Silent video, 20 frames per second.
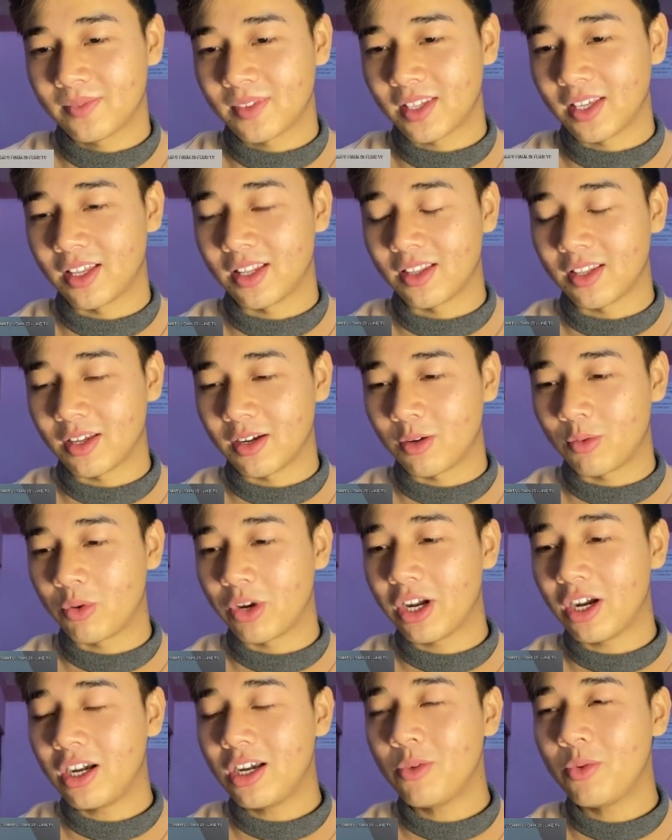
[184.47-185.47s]
And
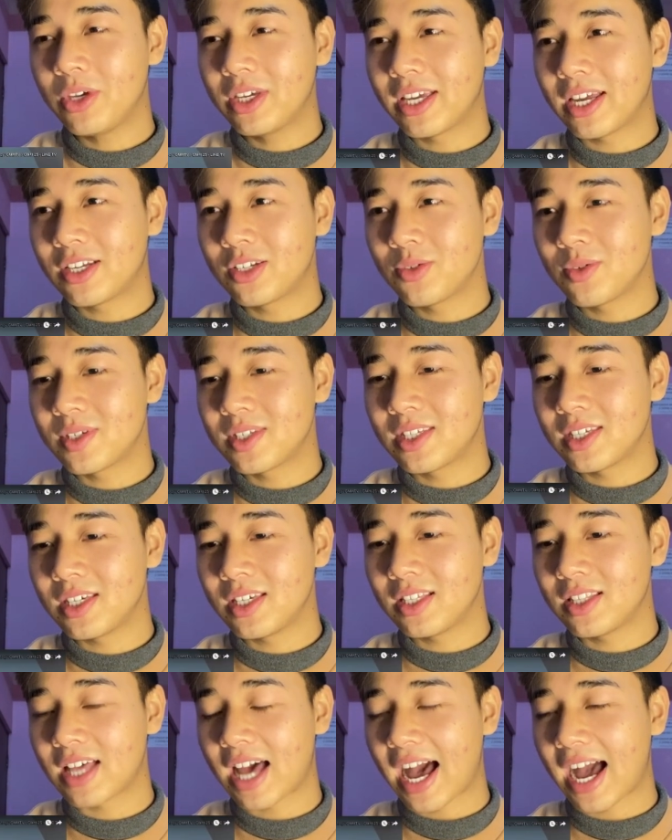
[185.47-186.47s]
rarely we get to
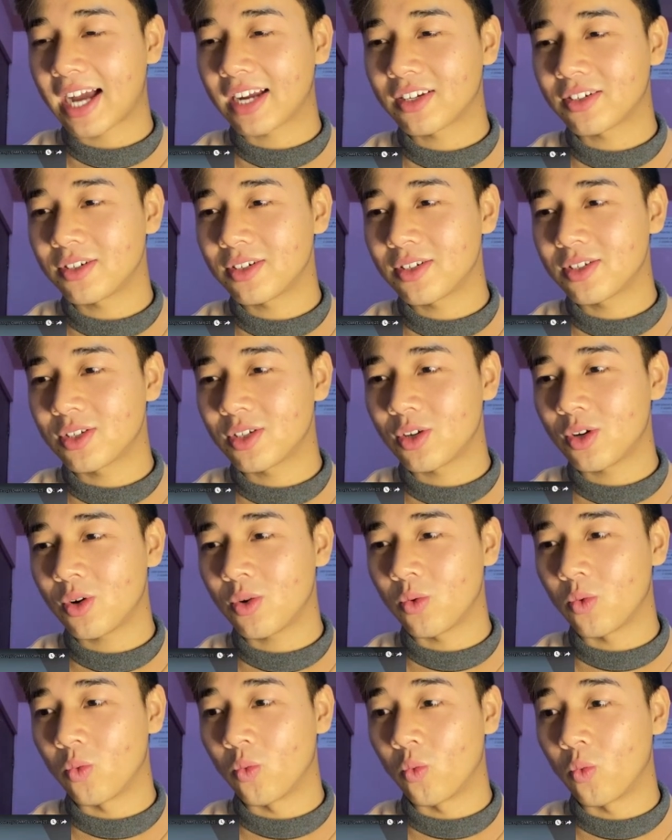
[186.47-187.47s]
see the actors, you
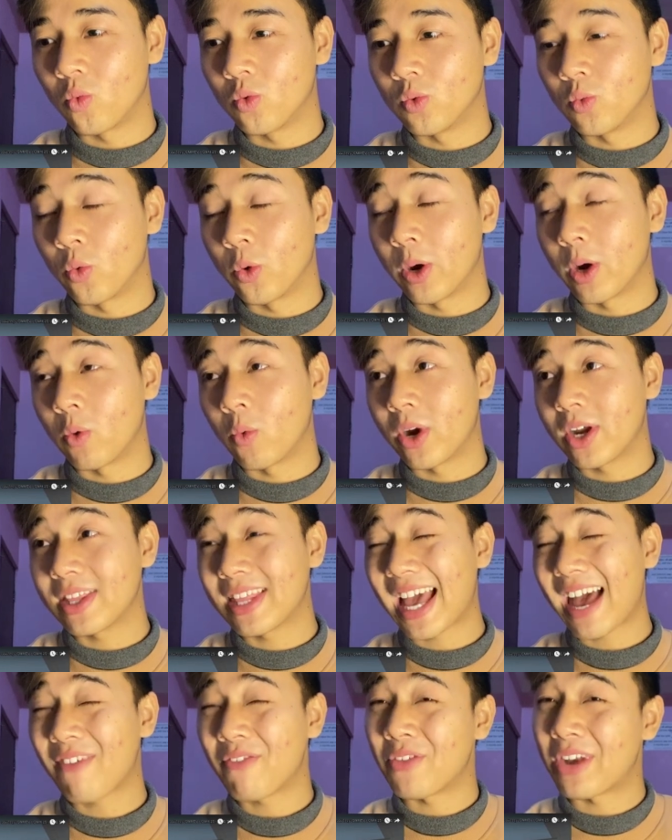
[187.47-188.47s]
know, where they
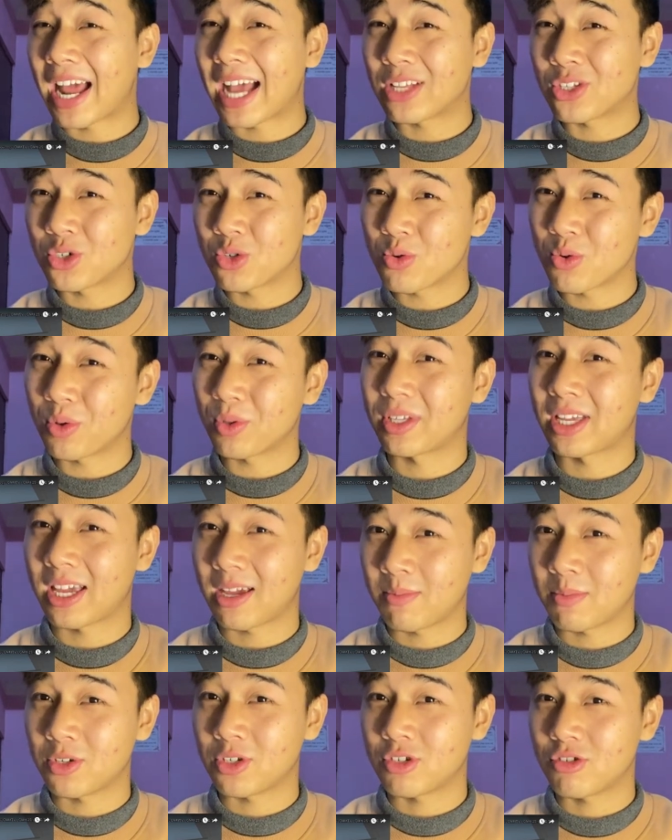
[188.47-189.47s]
have natural
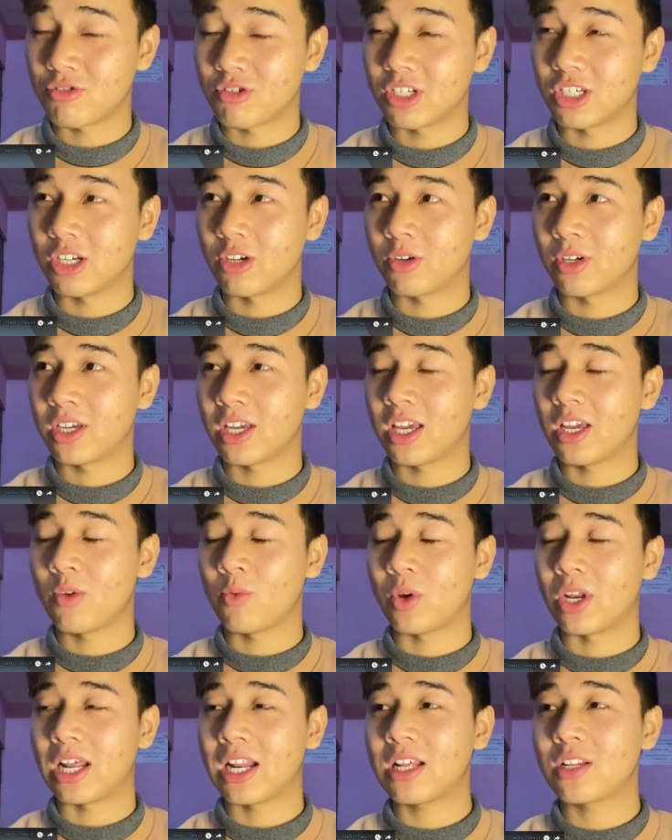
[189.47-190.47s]
chemistry, okay?
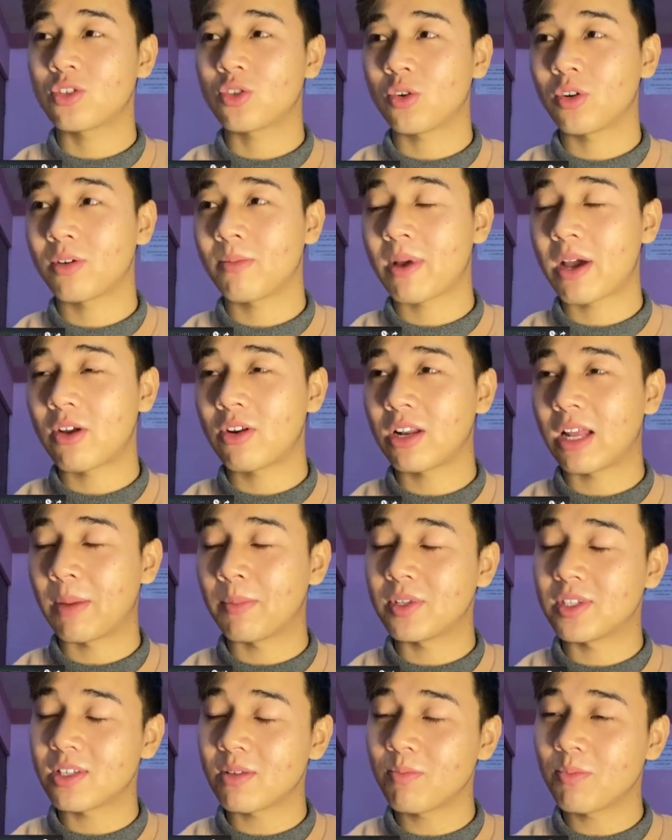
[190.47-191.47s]
When I talk about it, I
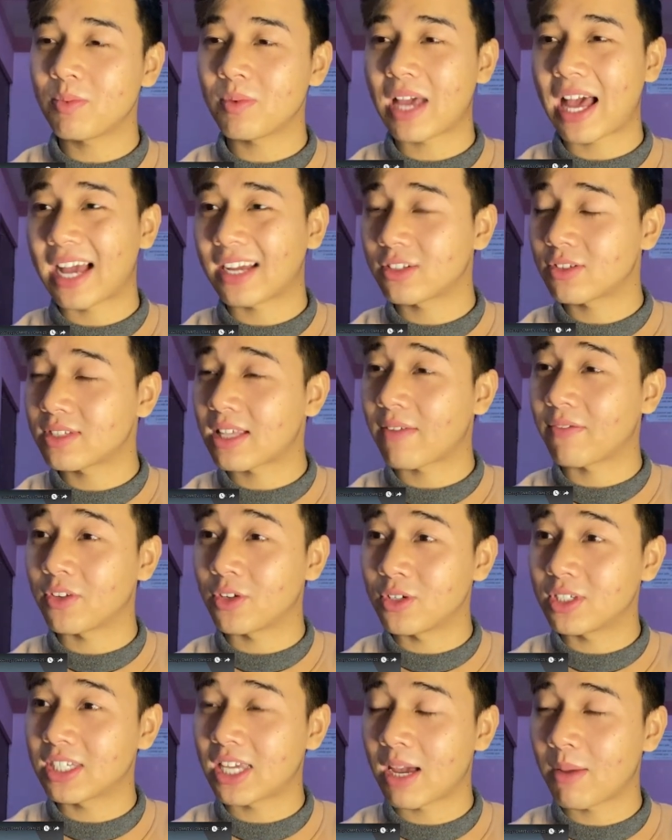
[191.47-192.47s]
mean, some actors have
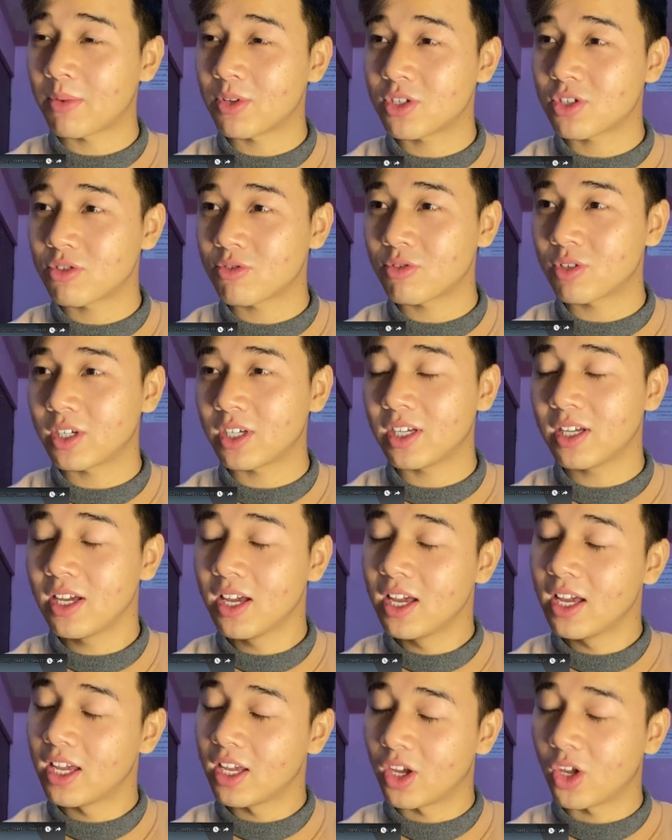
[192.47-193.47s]
good chemistry,
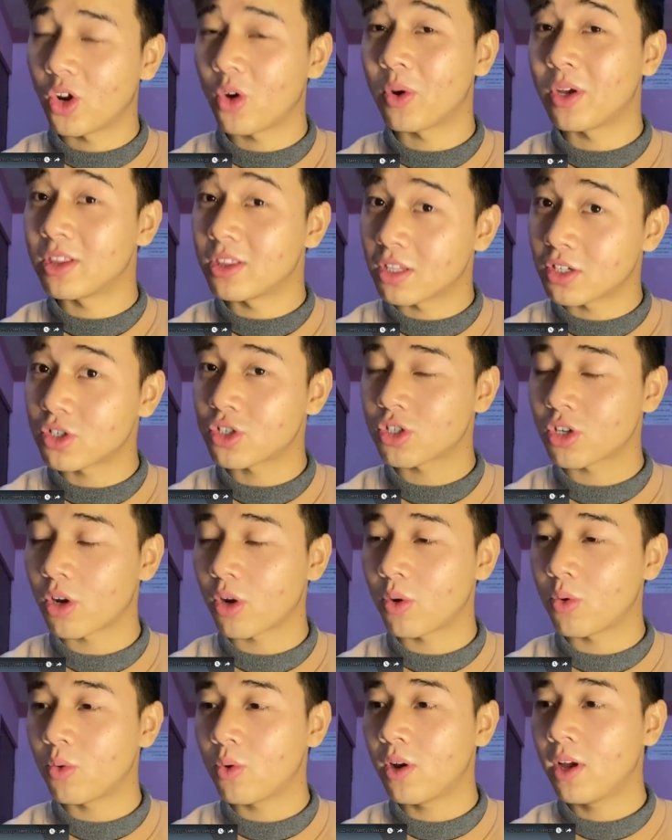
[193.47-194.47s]
you know, in the
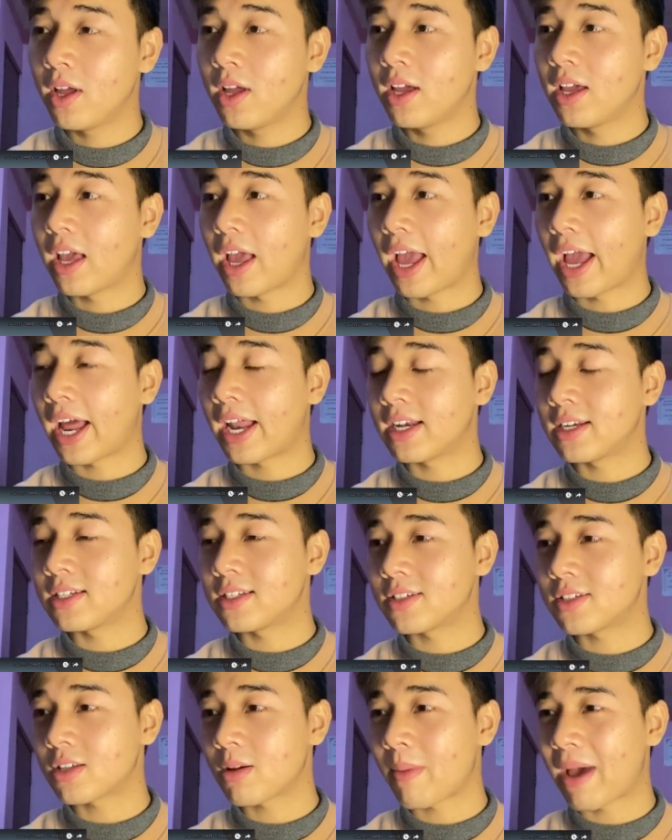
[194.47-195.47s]
show.
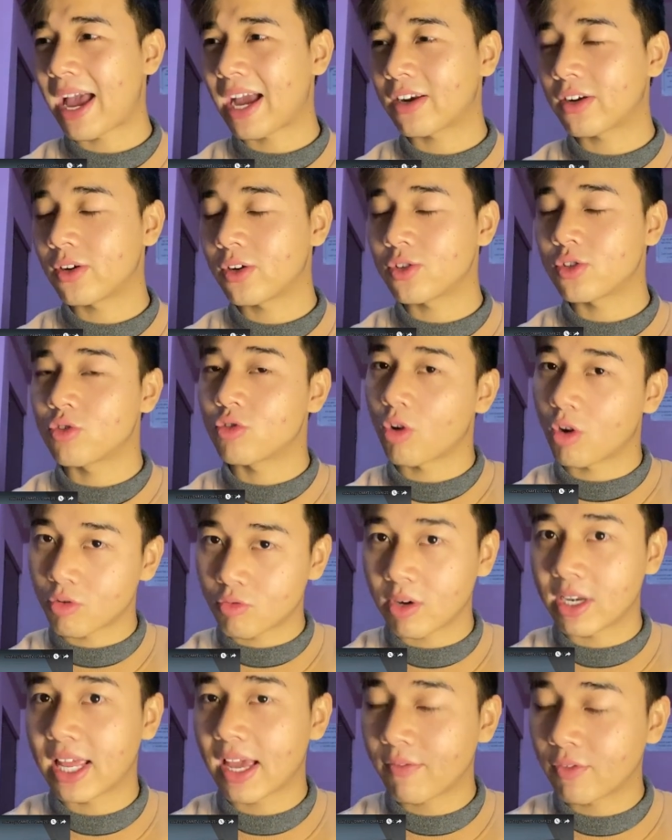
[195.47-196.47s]
And some actors don't
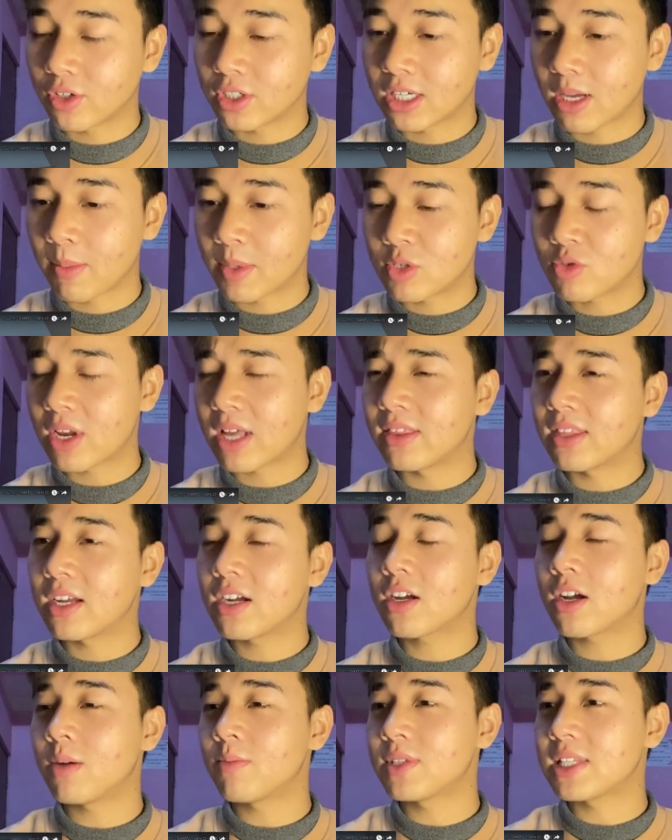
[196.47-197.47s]
really have good chemistry. And there
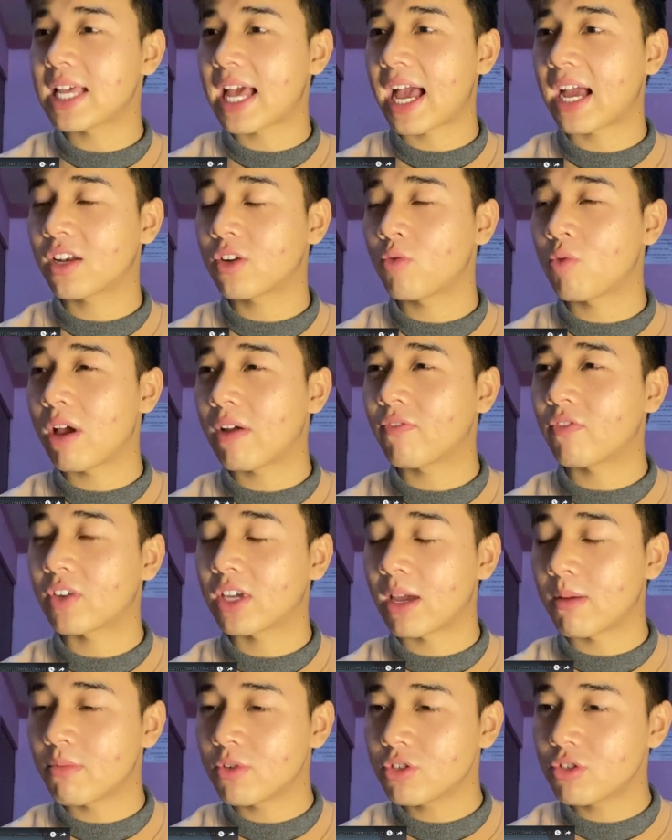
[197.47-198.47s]
comes the actor who have
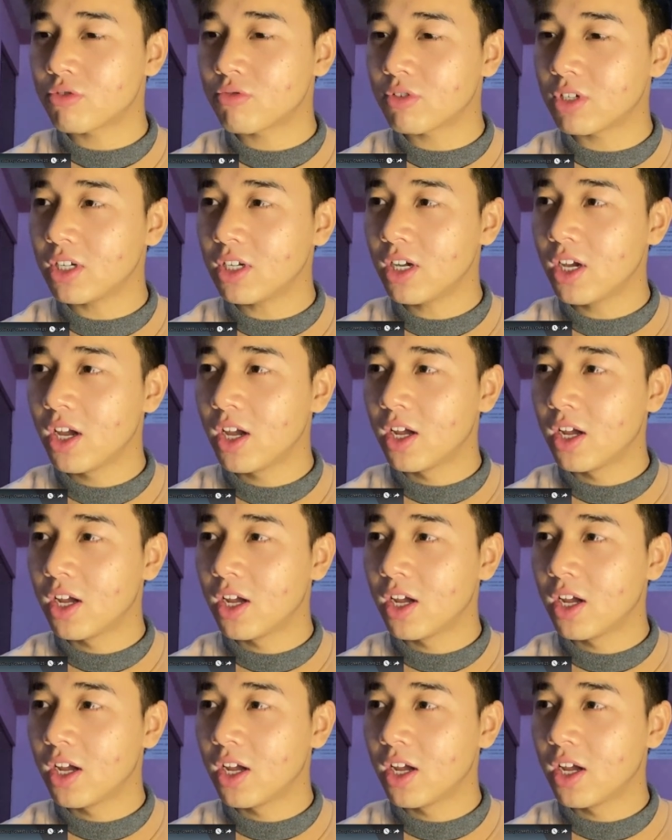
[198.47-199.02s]
chemistry